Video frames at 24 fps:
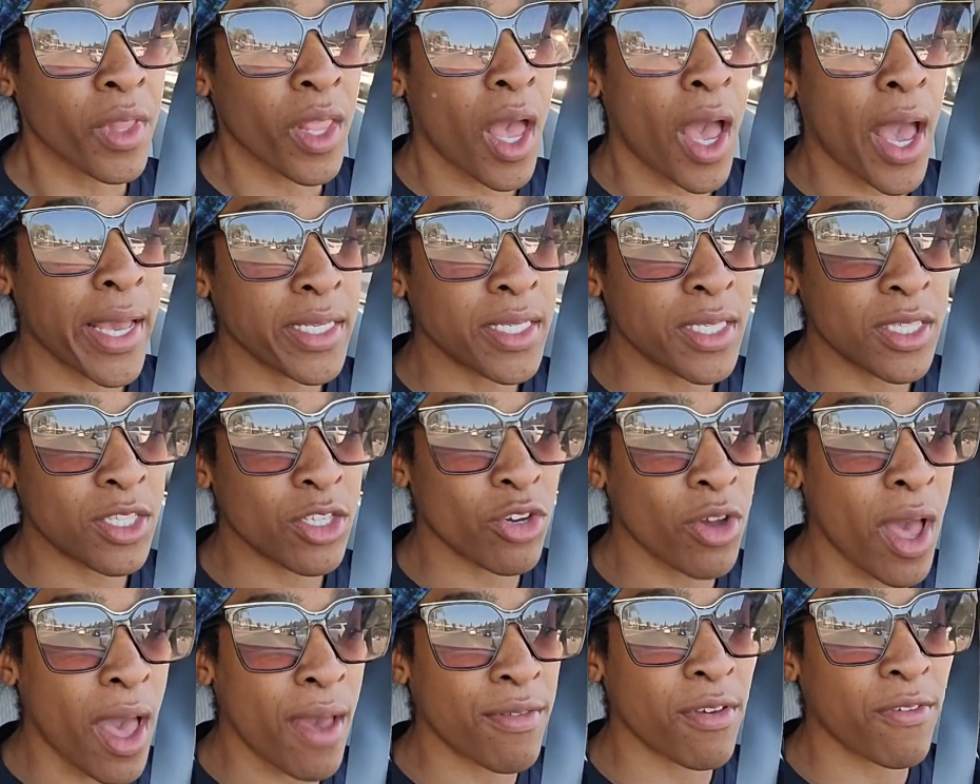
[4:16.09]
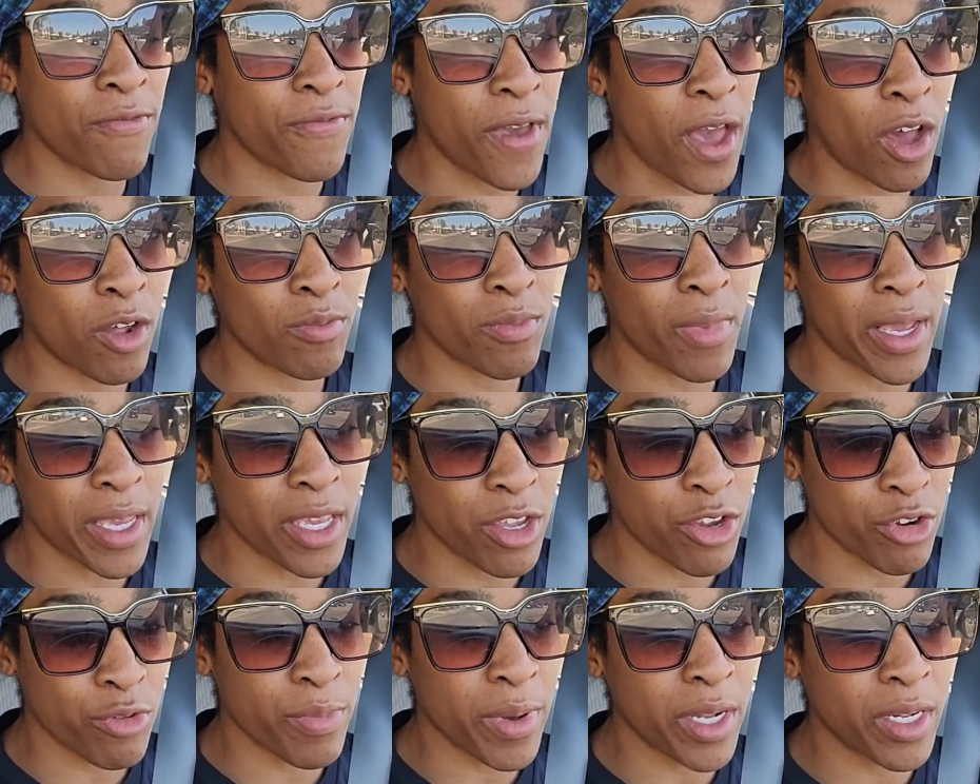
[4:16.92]
I still haven't found my
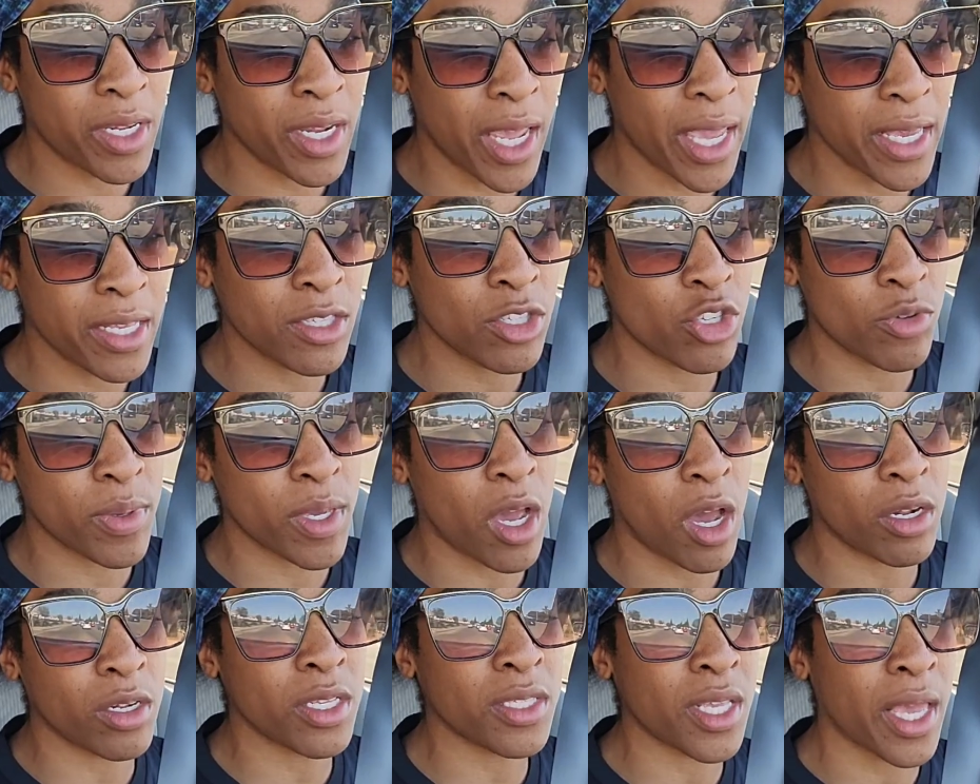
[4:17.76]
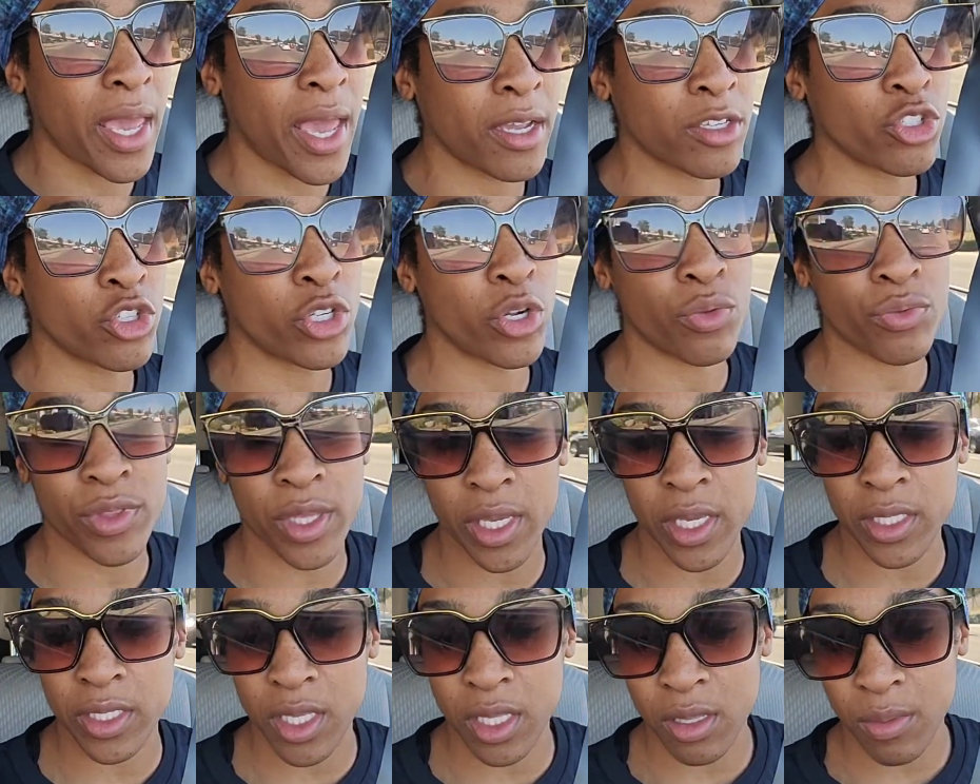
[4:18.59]
earbud case, to be honest. I actually don't think
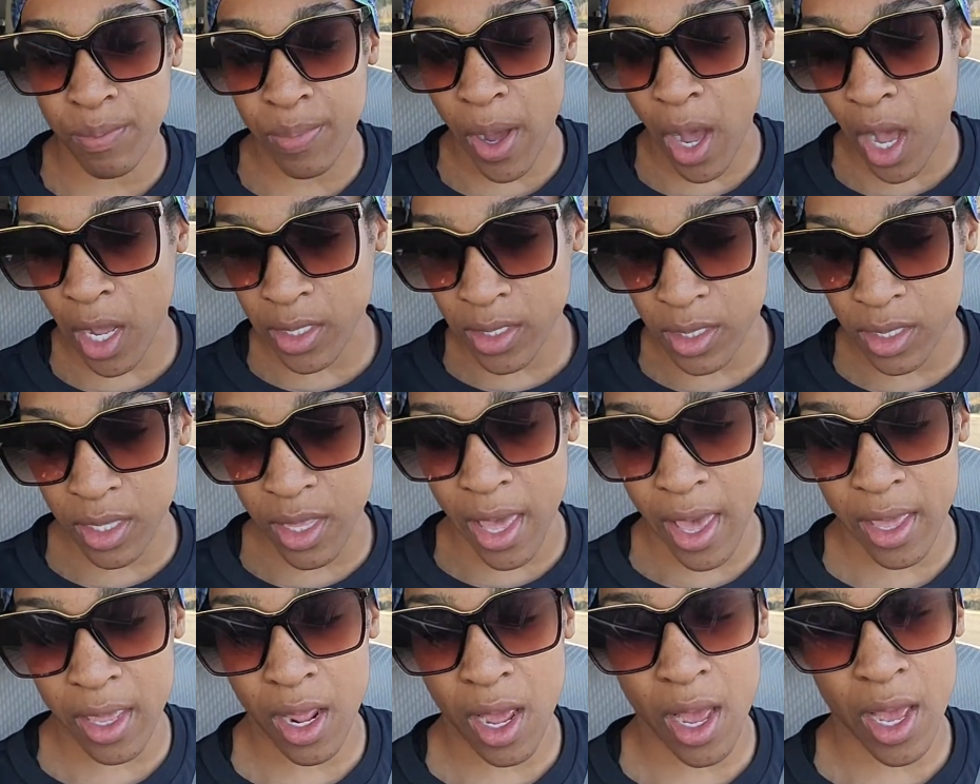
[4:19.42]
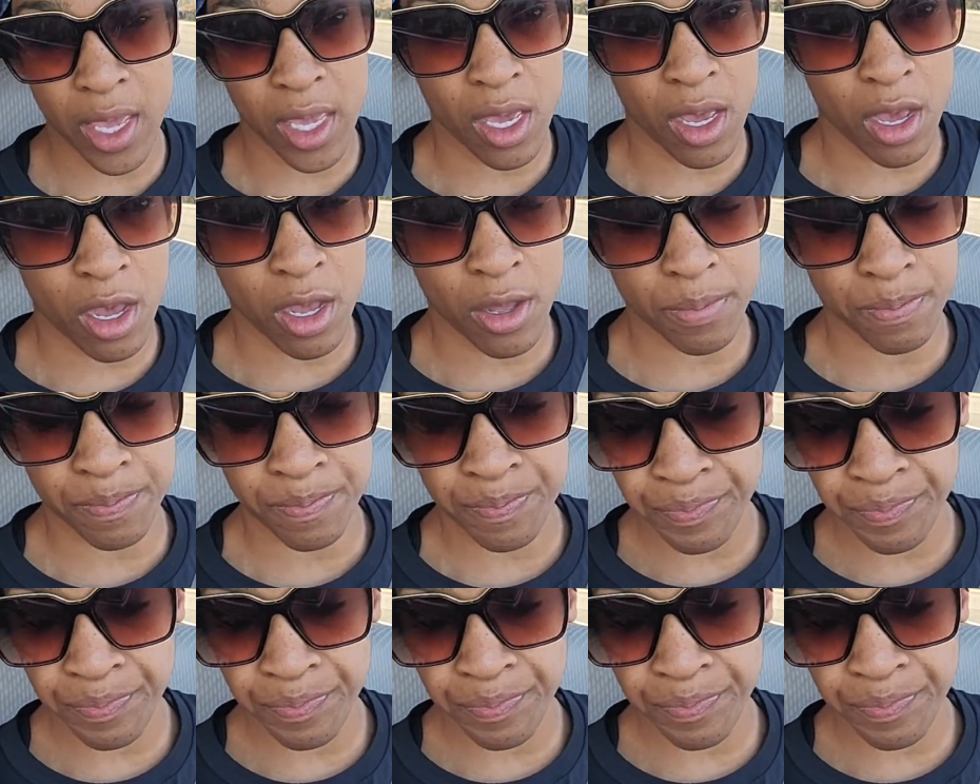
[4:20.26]
it's in the box that I